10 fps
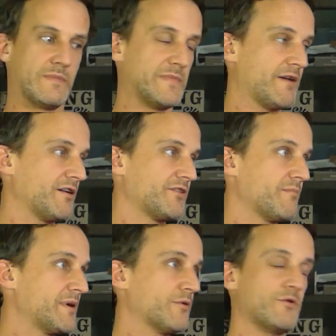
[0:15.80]
There are some
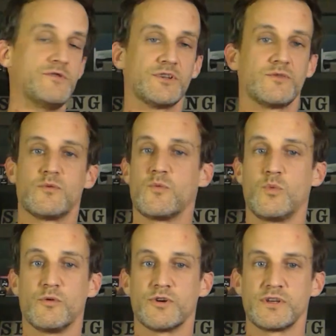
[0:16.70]
people who just
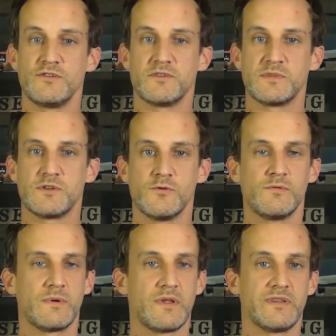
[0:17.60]
will not use them at
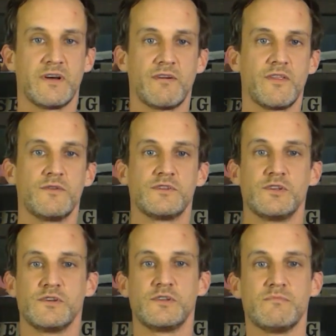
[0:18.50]
all. There are those
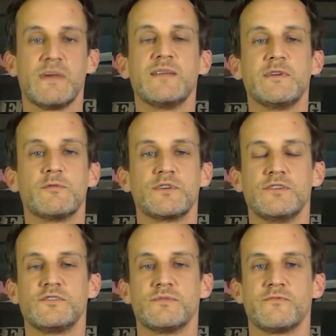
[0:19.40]
that maybe will
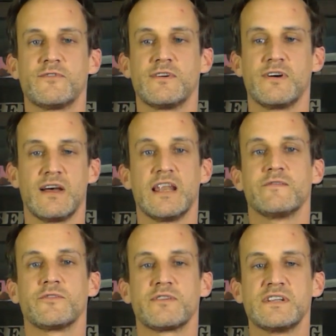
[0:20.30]
use them for a
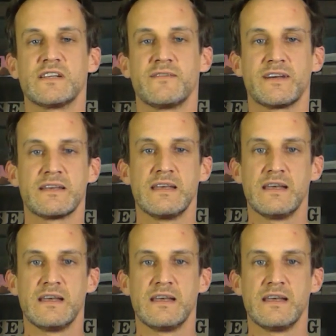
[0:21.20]
level 3 survey.